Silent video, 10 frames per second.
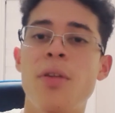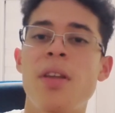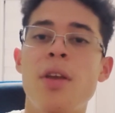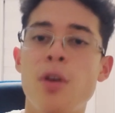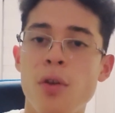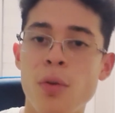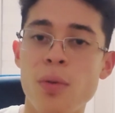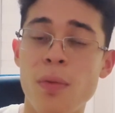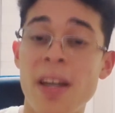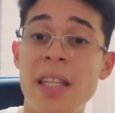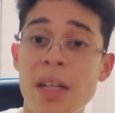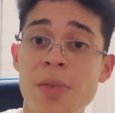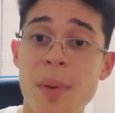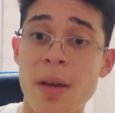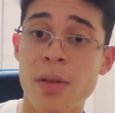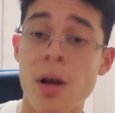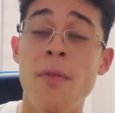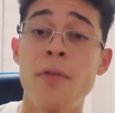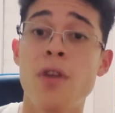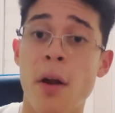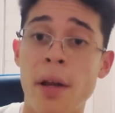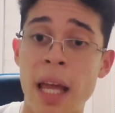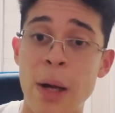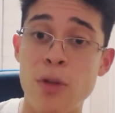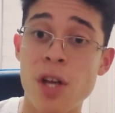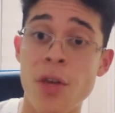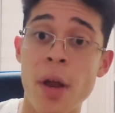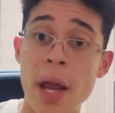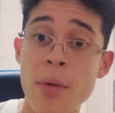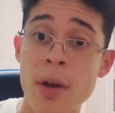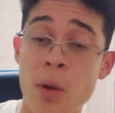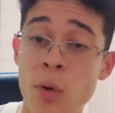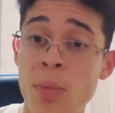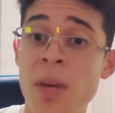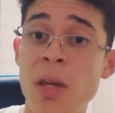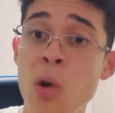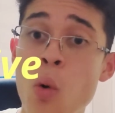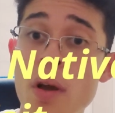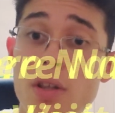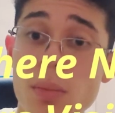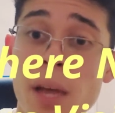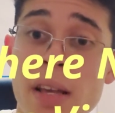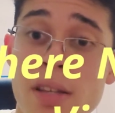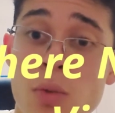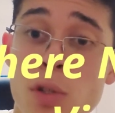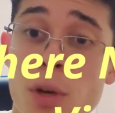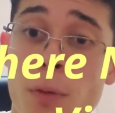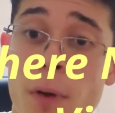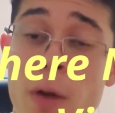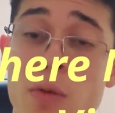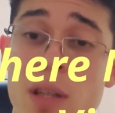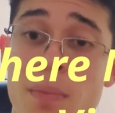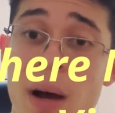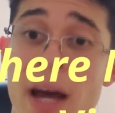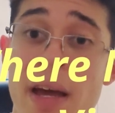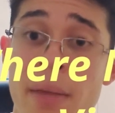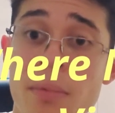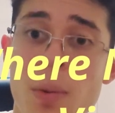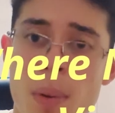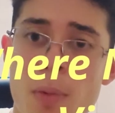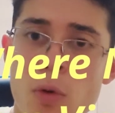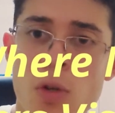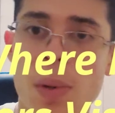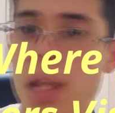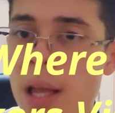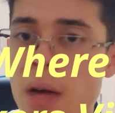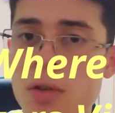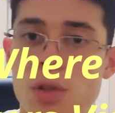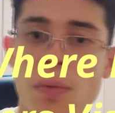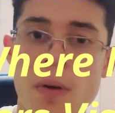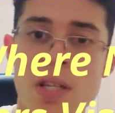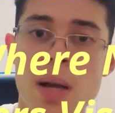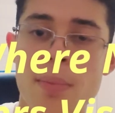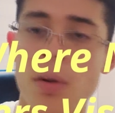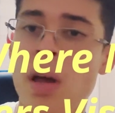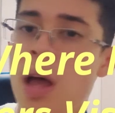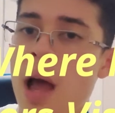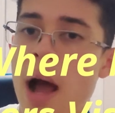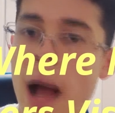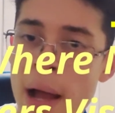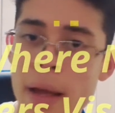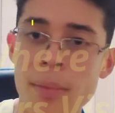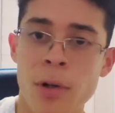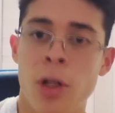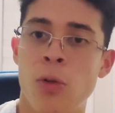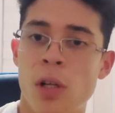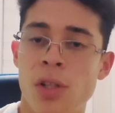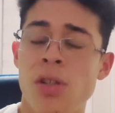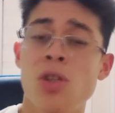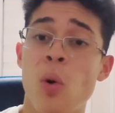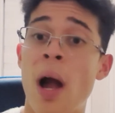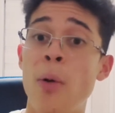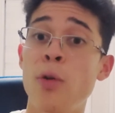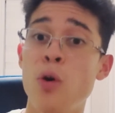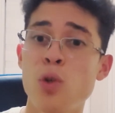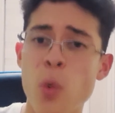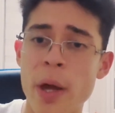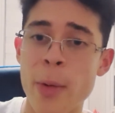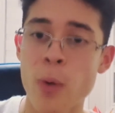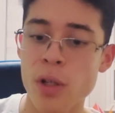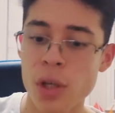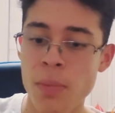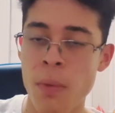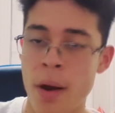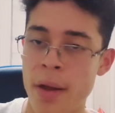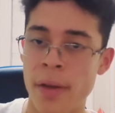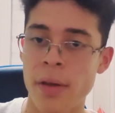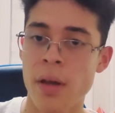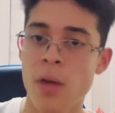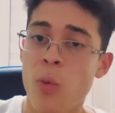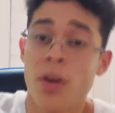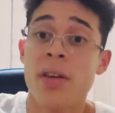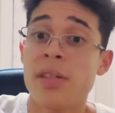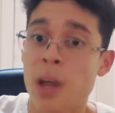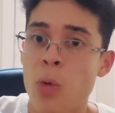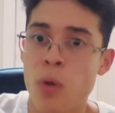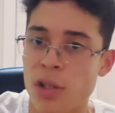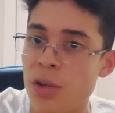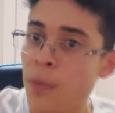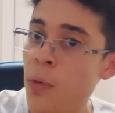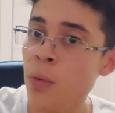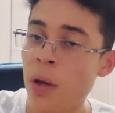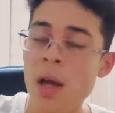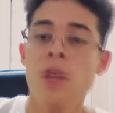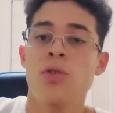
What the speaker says: thing that you could do to find native speakers of your target language in your area would be going to places which are frequented by the people who speak the language. So for example, I am learning Russian, so I would go to a Russian market where they sell Russian food.